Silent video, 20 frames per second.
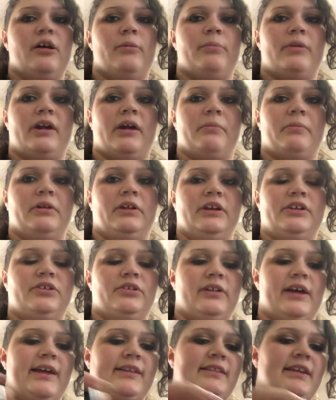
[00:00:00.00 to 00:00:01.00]
but I really do
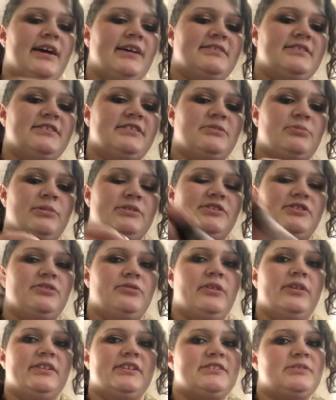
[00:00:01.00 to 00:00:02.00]
like the Essence one
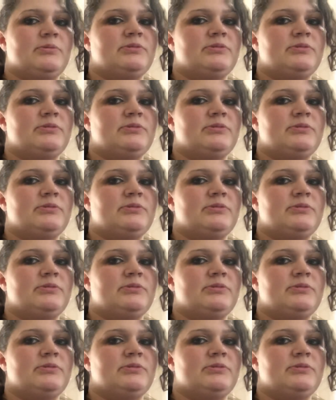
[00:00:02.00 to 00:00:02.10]
too, and this